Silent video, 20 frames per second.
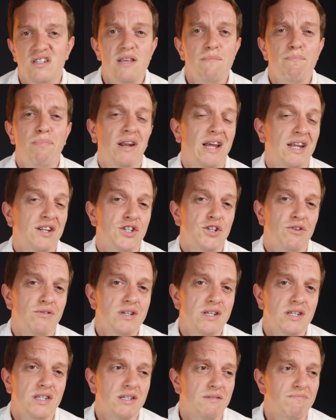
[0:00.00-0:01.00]
simple answer
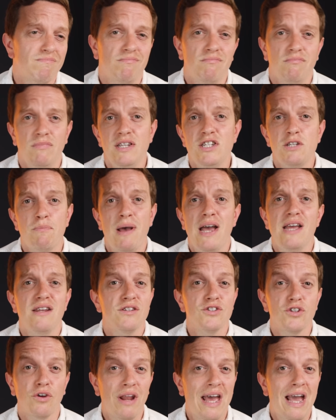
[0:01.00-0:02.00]
is, it
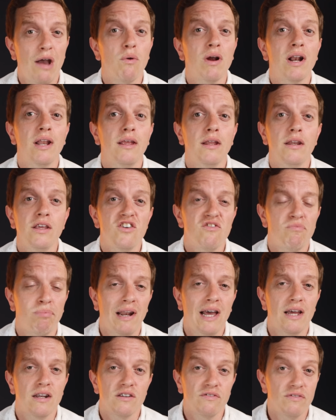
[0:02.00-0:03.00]
depends on how clearly you've
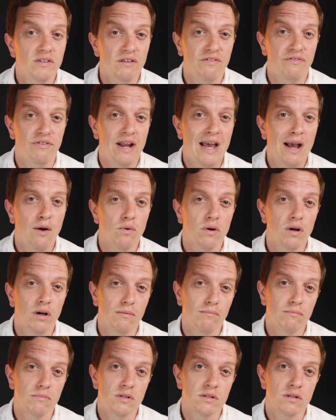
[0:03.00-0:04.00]
planned for different
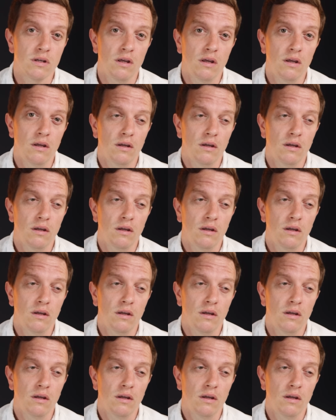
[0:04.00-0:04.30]
outcomes.